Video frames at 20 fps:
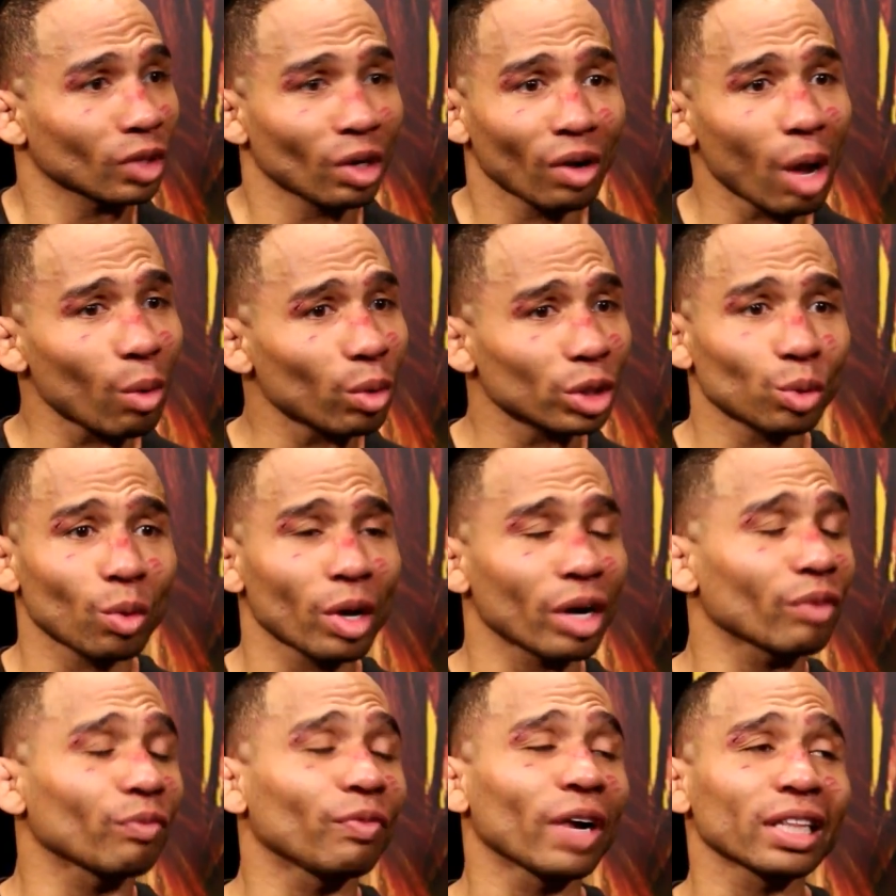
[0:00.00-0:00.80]
I always
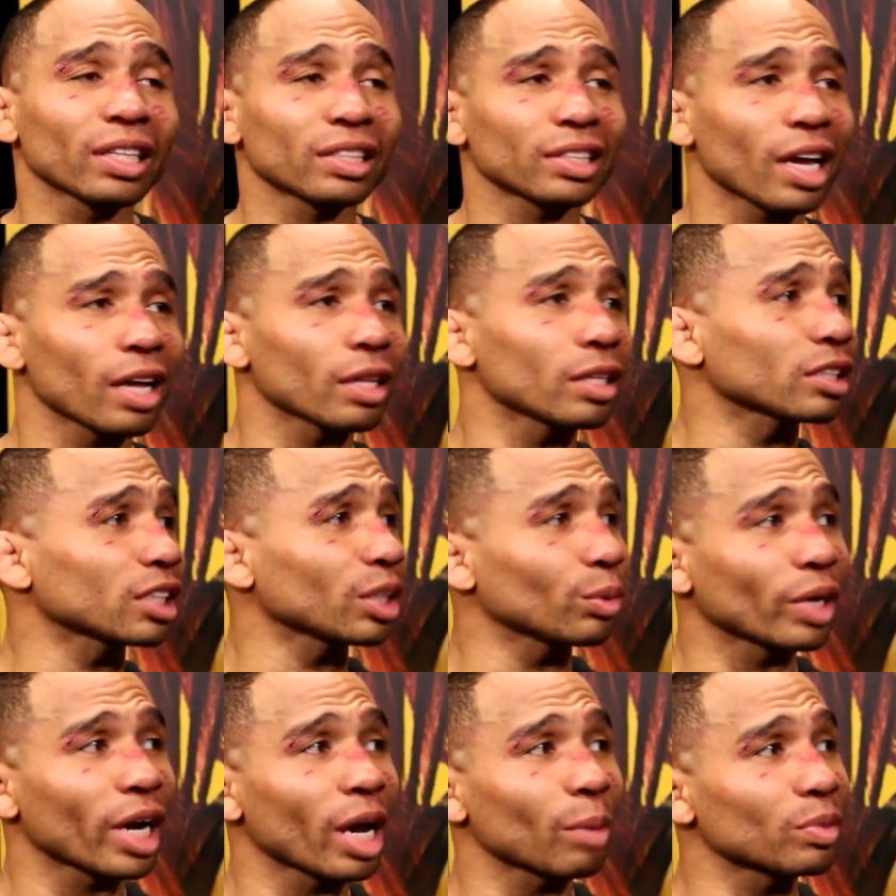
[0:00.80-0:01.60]
wanted to fight this out and see
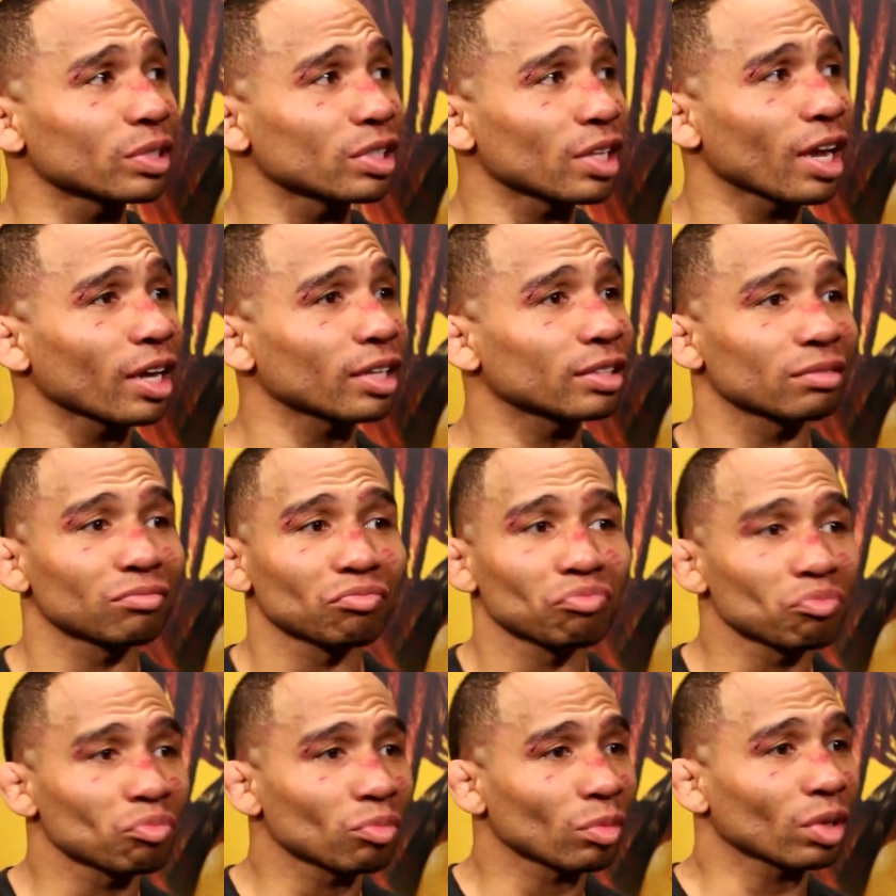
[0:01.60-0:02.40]
what happens next.
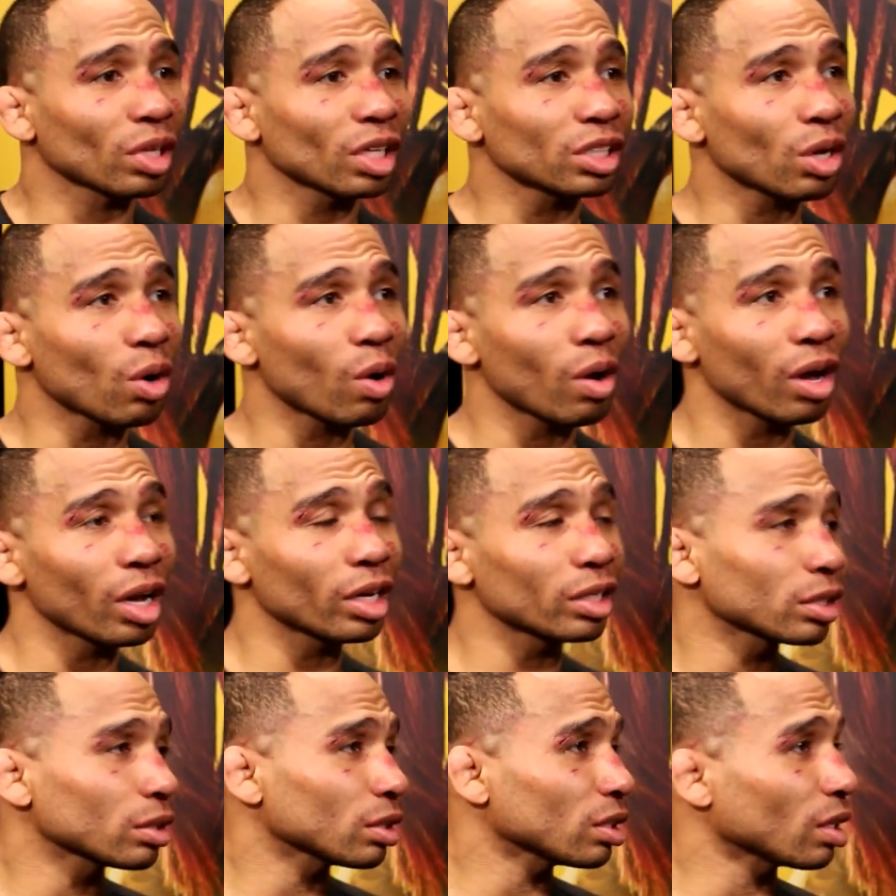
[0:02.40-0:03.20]
Okay. Let's go
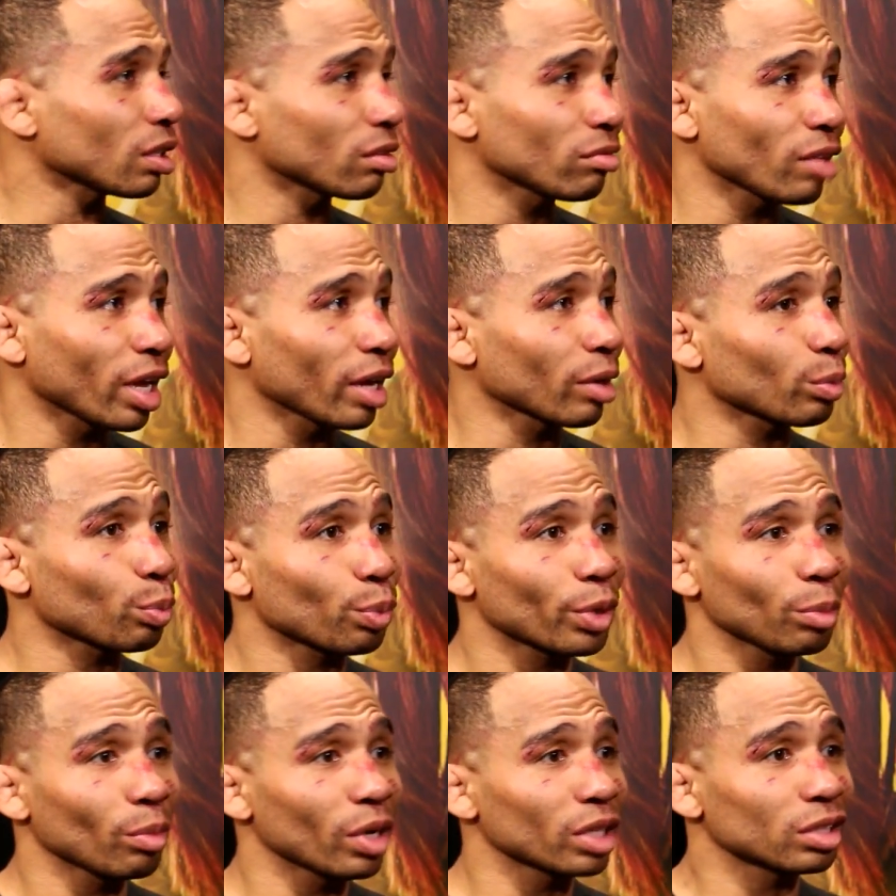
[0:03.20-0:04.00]
on, like,
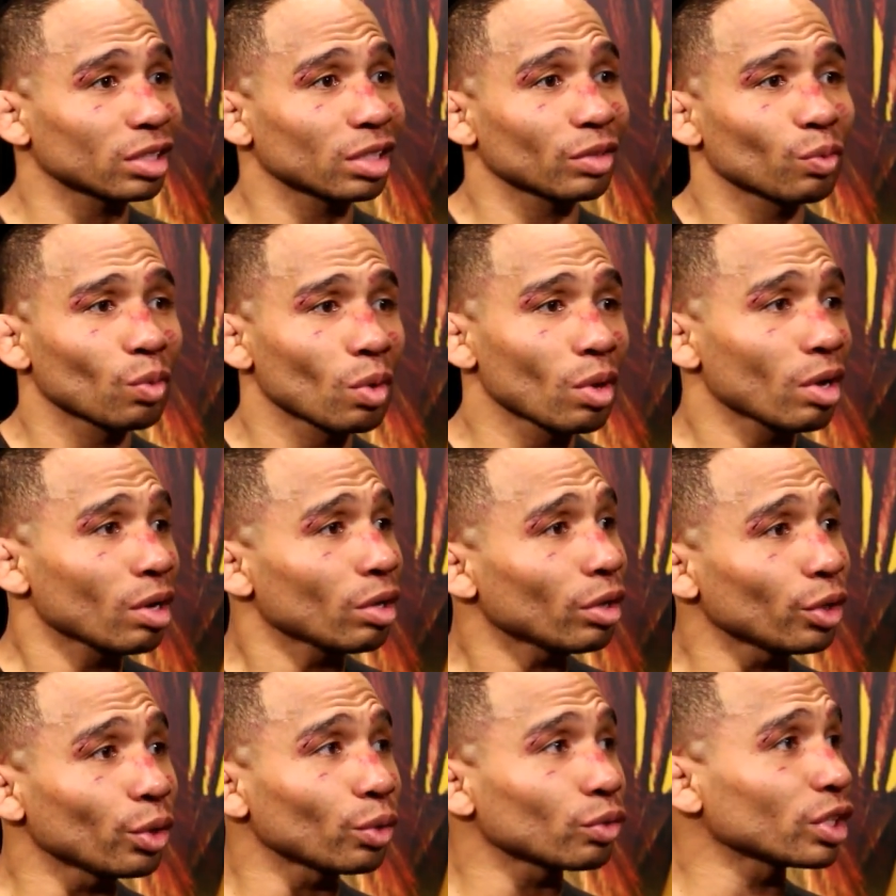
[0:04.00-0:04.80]
pretty much if
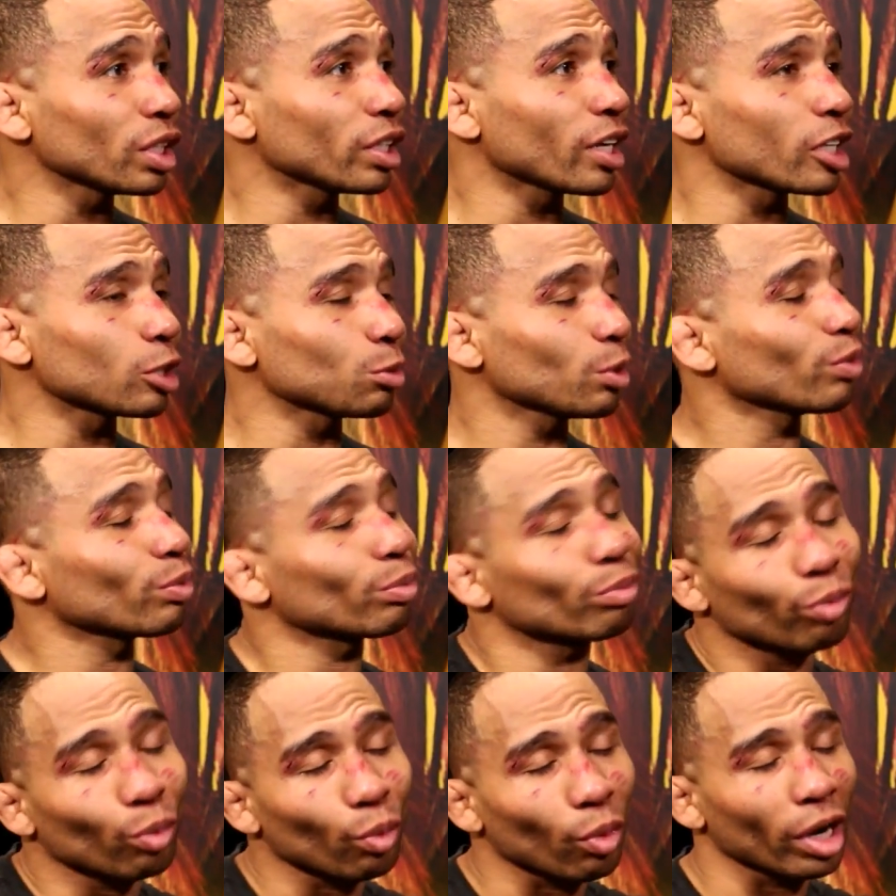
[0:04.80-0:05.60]
the UFC cuts me,
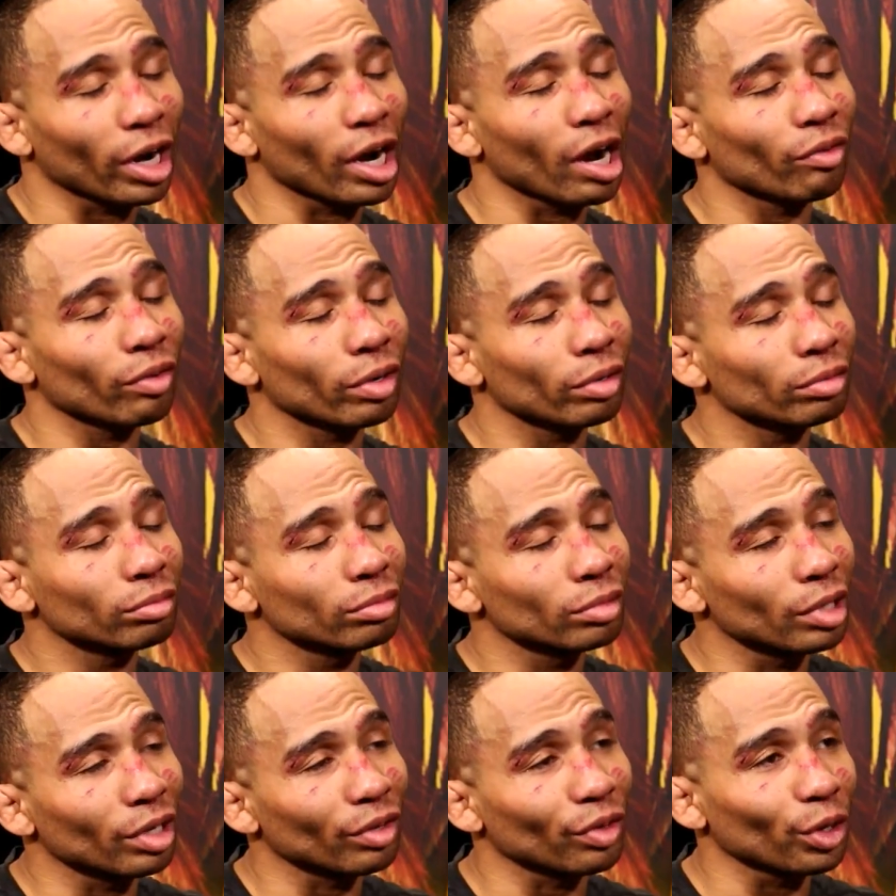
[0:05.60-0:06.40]
whatever.
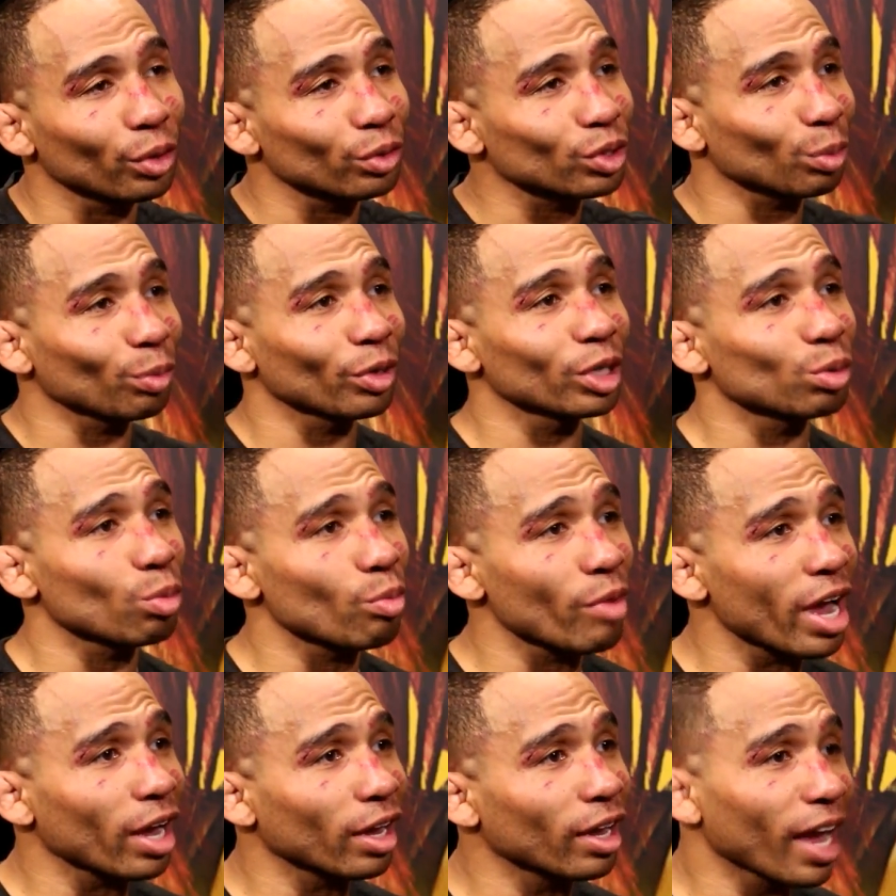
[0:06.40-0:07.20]
If the UFC brings me
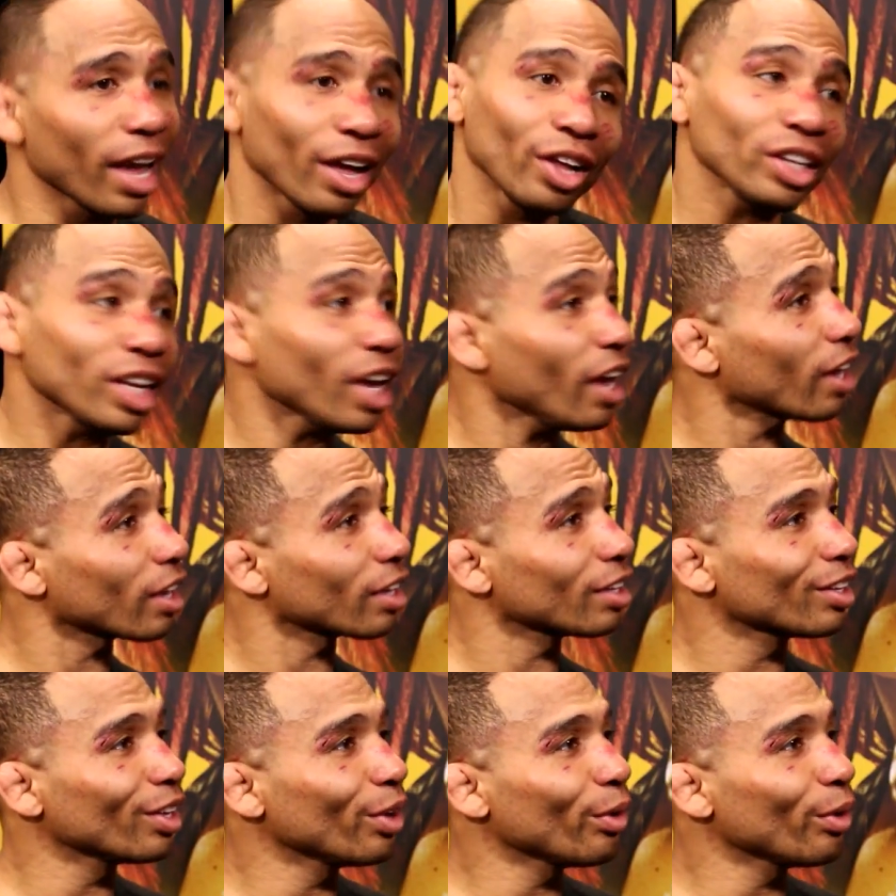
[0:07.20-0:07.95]
back, hell yeah.